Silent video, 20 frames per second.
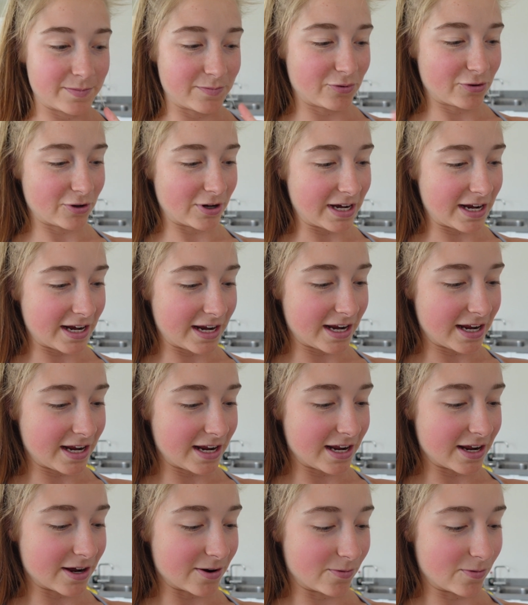
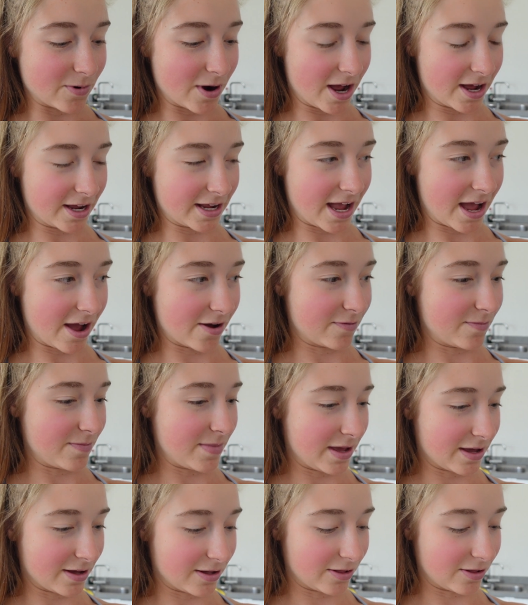pre-workout
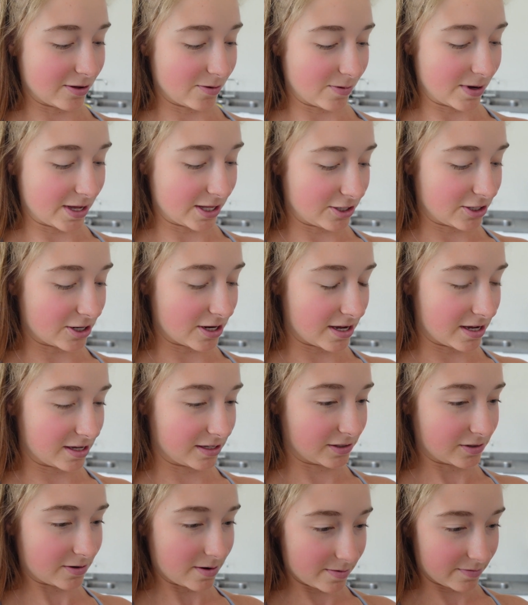meal, which
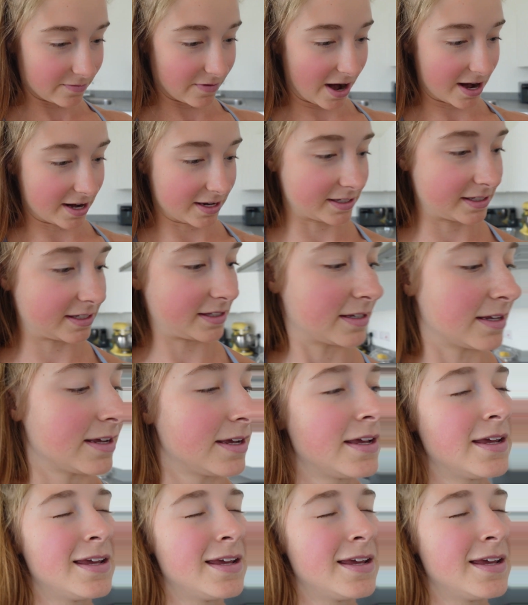is cream of rice,